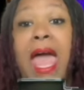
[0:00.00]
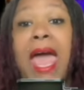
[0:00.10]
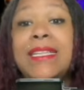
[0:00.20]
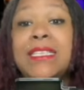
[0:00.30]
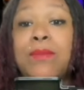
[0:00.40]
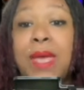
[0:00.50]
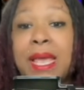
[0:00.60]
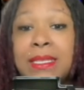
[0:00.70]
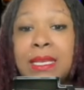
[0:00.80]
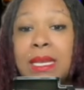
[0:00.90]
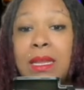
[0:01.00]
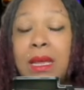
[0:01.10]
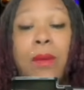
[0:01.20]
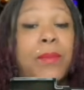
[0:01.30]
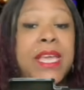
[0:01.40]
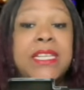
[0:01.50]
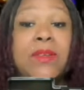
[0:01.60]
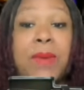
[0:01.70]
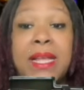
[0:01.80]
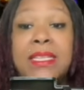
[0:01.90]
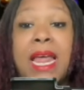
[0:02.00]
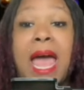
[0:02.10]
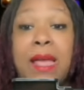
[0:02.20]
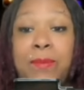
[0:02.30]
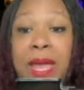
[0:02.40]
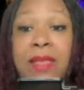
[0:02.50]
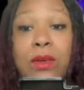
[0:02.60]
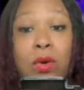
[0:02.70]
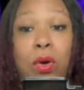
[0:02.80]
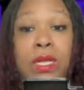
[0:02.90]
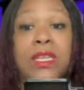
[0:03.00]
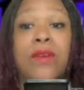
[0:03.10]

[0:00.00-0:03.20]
He demanded I pay the cost